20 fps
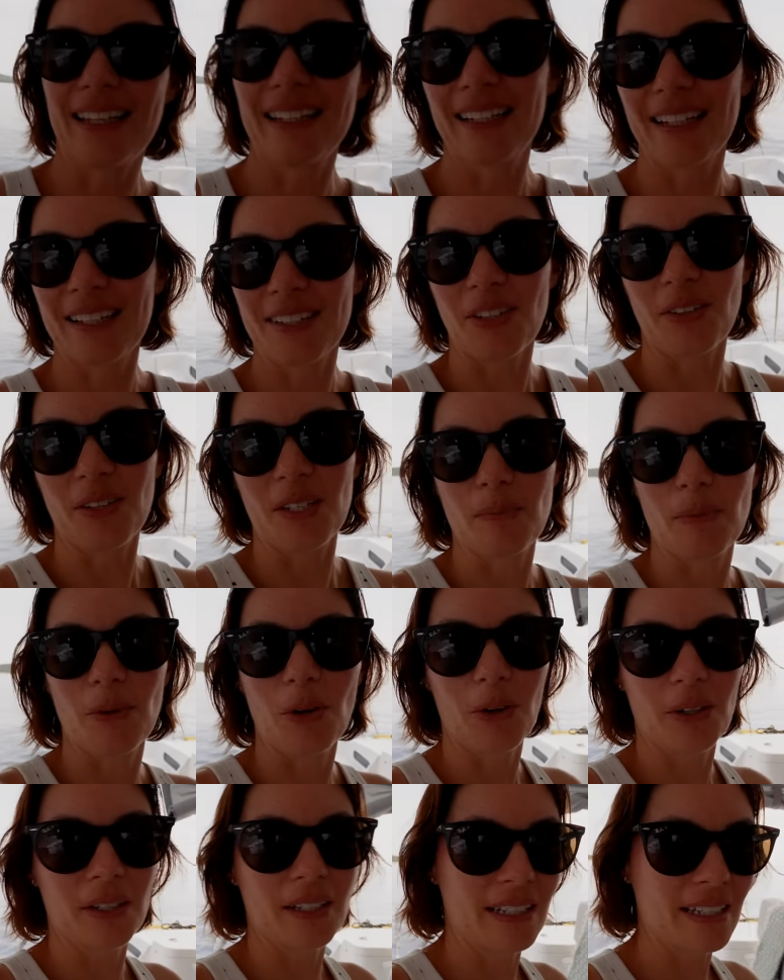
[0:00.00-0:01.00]
Nick's got his
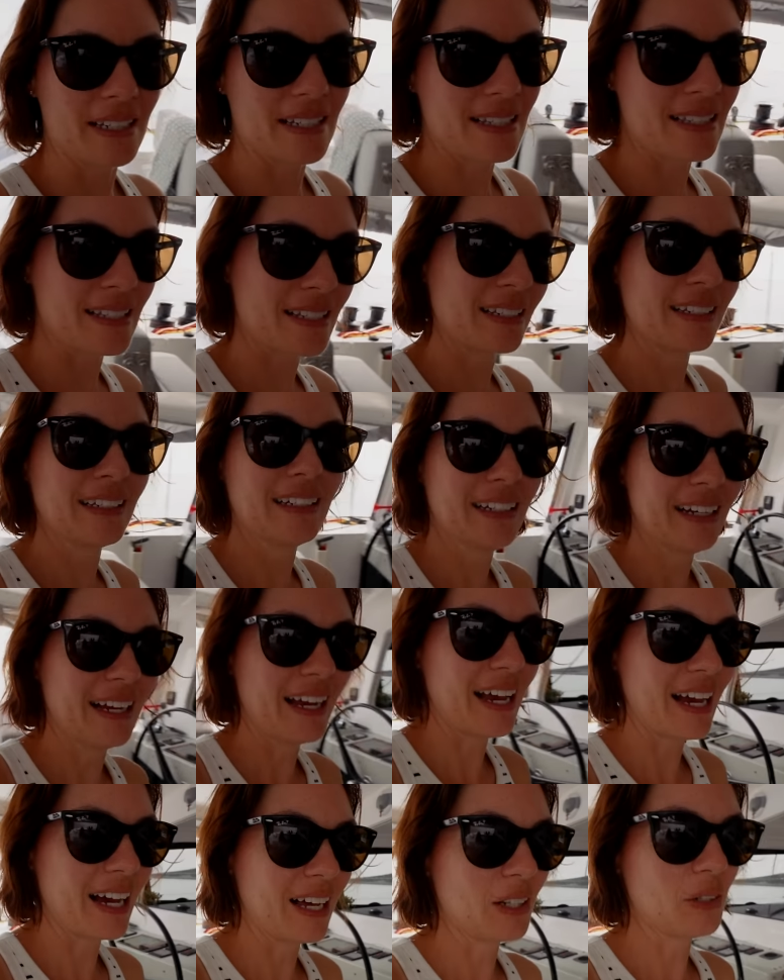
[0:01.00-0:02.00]
binoculars
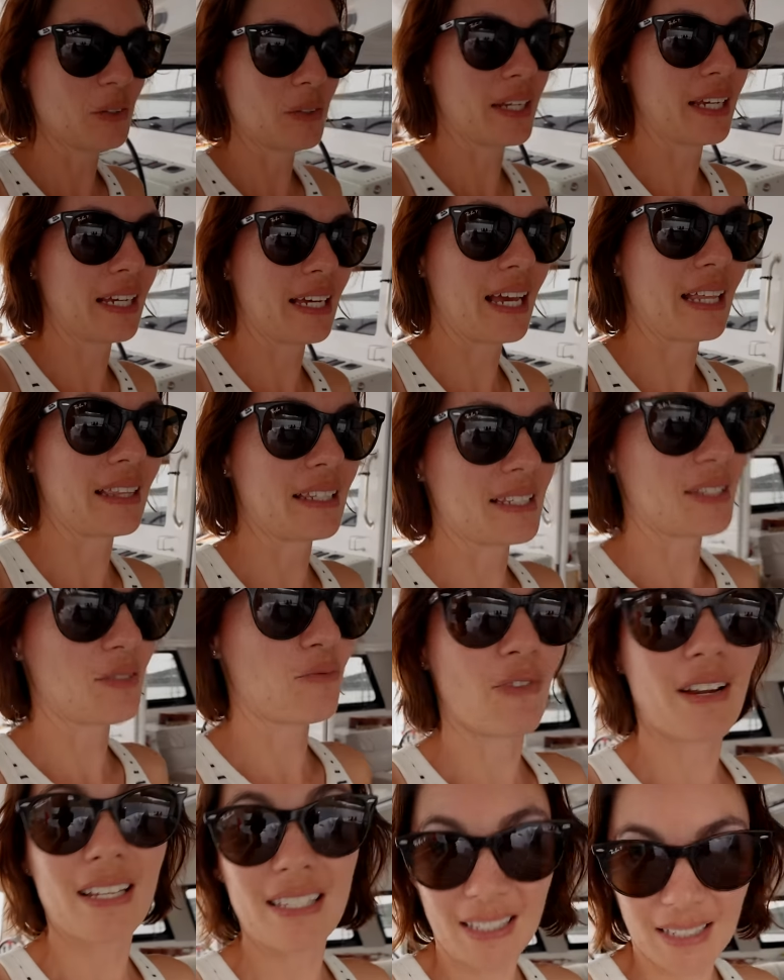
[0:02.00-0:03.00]
out looking at this
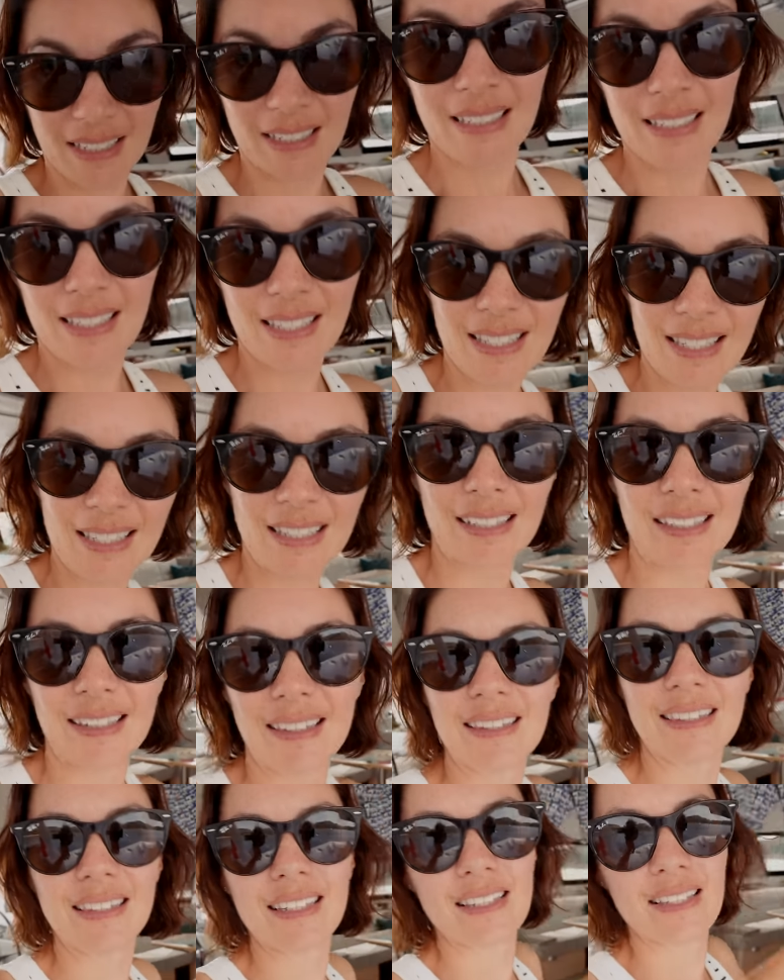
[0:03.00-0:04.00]
residence.
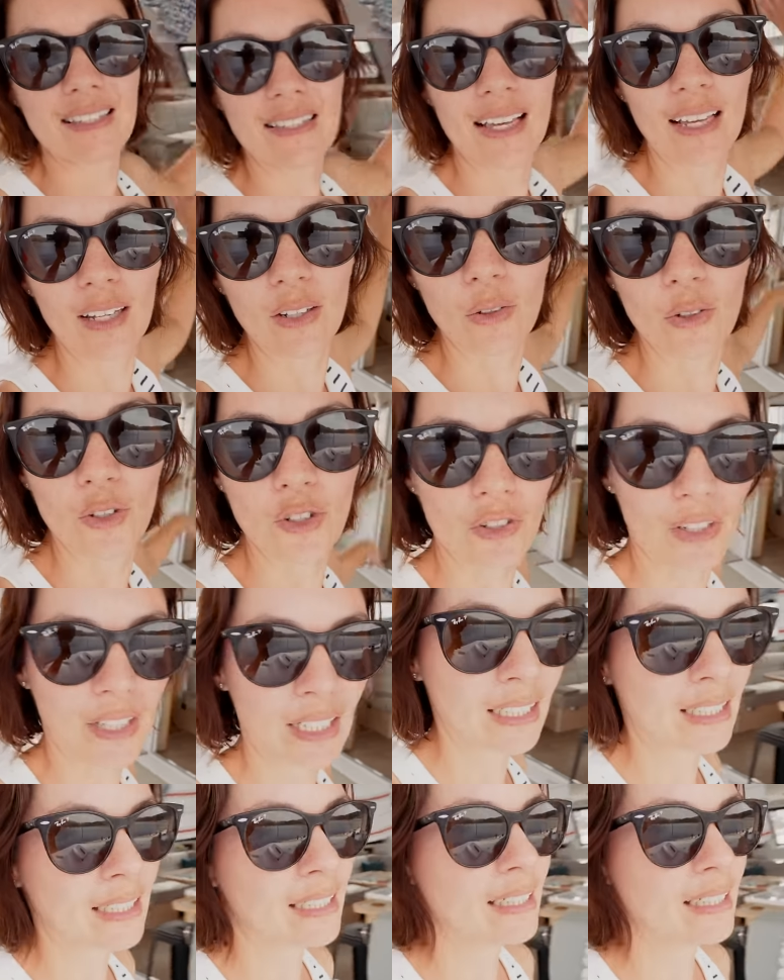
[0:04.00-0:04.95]
This is our laundry